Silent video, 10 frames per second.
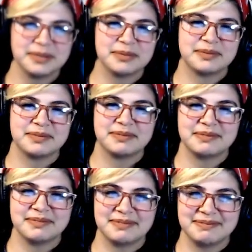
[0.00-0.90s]

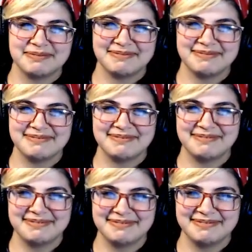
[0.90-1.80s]

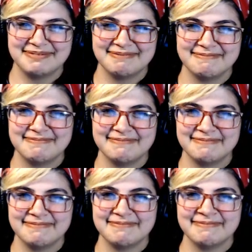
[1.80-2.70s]

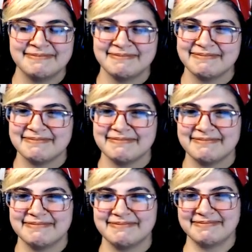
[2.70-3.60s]

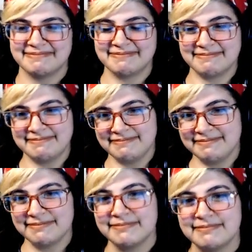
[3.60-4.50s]

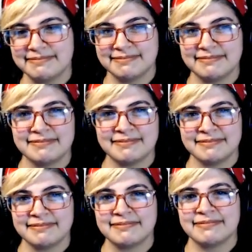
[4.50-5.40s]

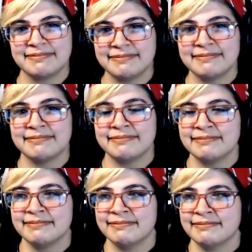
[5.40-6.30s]

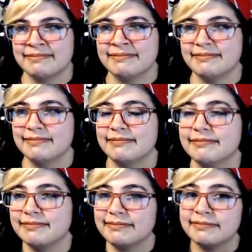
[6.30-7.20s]

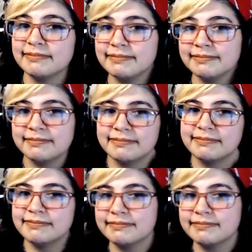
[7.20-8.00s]
This person isn't speaking.